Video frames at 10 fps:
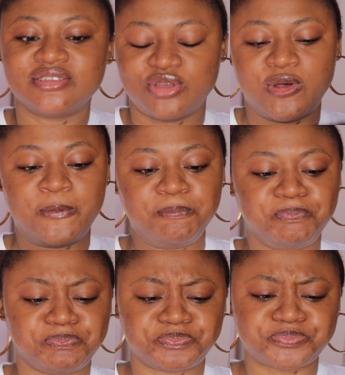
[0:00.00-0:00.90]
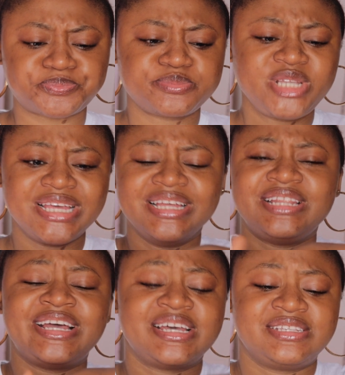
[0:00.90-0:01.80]
So
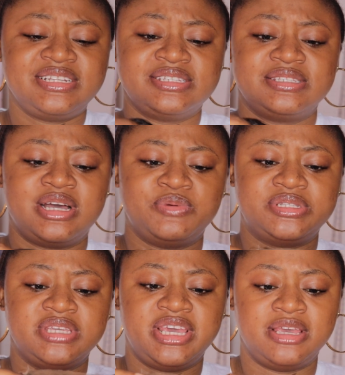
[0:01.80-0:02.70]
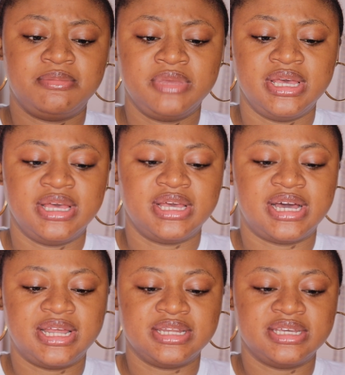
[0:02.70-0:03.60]
like I said, this is how it came,
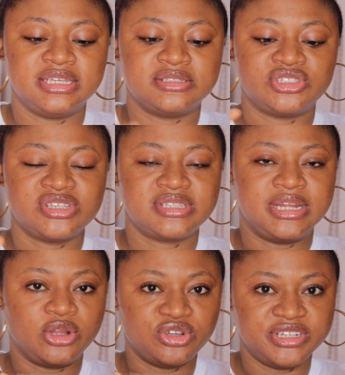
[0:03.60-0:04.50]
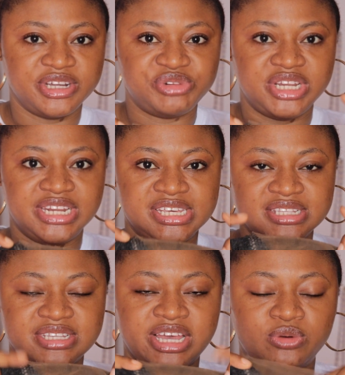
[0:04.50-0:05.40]
and it's just an ordinary
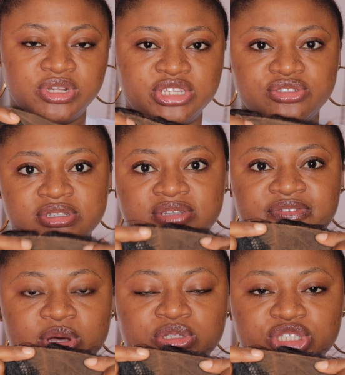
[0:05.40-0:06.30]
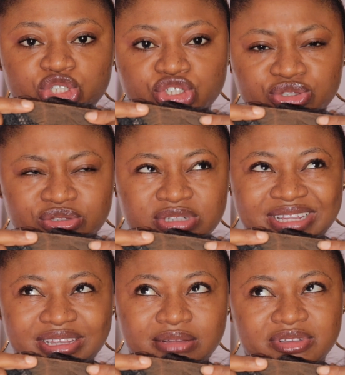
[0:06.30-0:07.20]
lace. I only used foundation, I
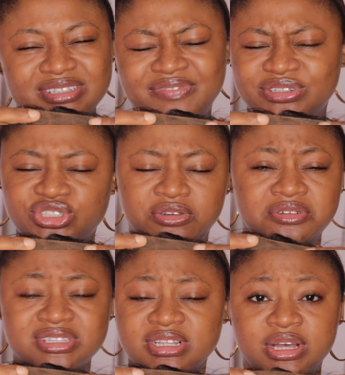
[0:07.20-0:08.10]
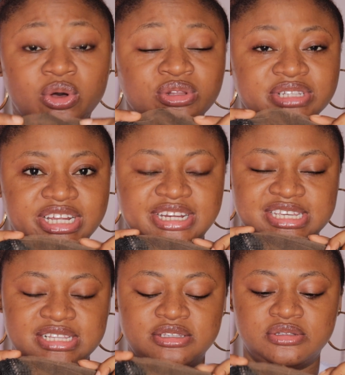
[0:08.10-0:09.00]
think is it foundation or concealer under
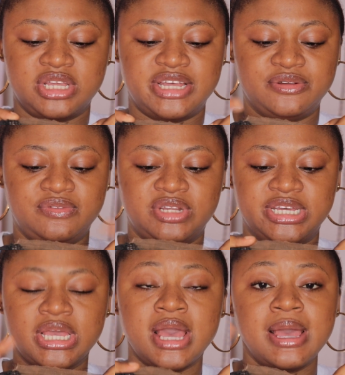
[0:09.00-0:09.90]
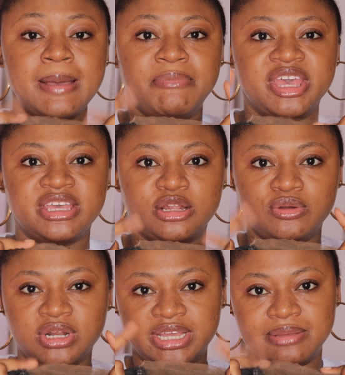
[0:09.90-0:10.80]
it to kind of like make it
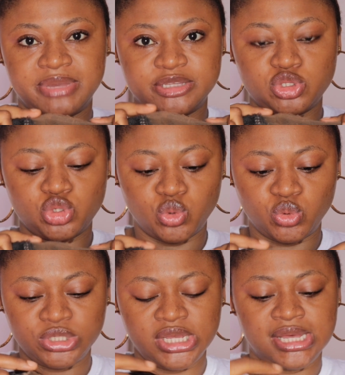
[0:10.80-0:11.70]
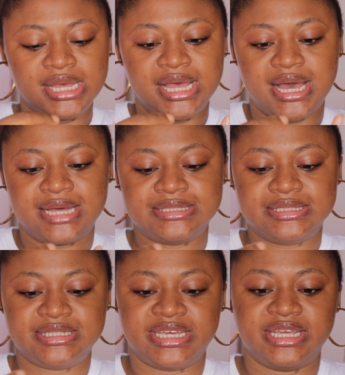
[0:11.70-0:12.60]
look like my tone.
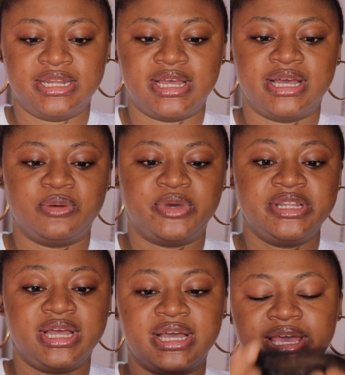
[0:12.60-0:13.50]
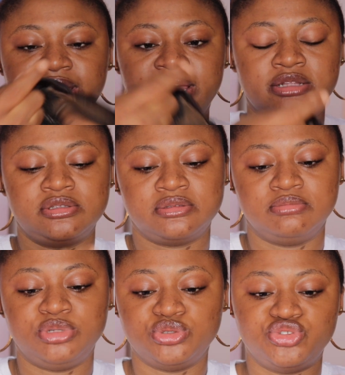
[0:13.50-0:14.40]
And then I went ahead to
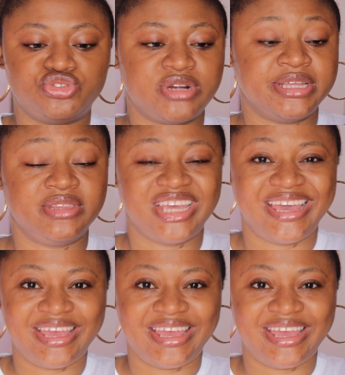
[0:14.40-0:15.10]
blow dry the